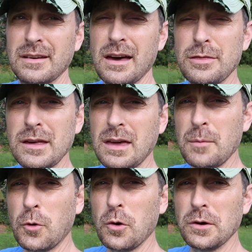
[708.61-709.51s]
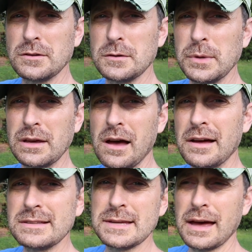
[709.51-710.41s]
I think I'm going to be
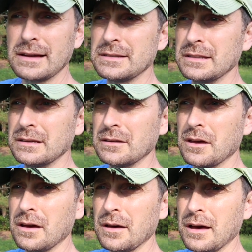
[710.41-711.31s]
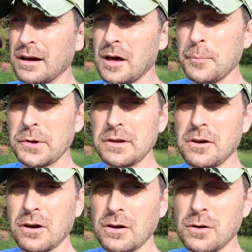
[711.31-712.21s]
contacting a company
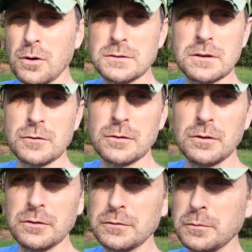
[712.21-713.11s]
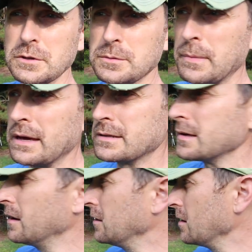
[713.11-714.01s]
called Ghost Controls, which makes
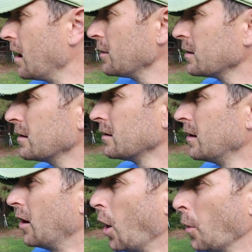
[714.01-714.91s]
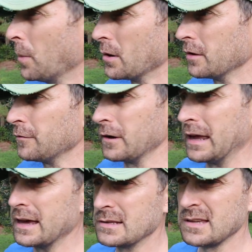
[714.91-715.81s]
another opener for
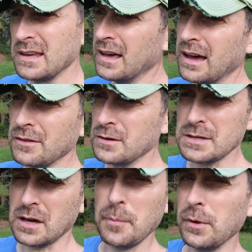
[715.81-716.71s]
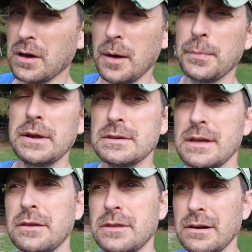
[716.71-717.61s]
gates. There's a couple of companies
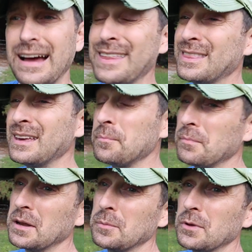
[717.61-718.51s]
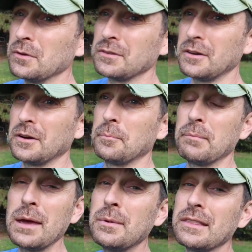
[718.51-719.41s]
out there. I think Mighty Mules are
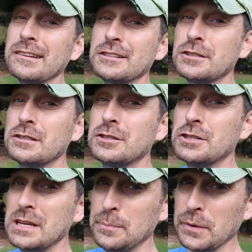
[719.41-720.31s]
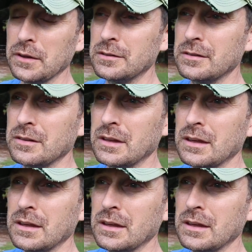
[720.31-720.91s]
maybe the cheapest,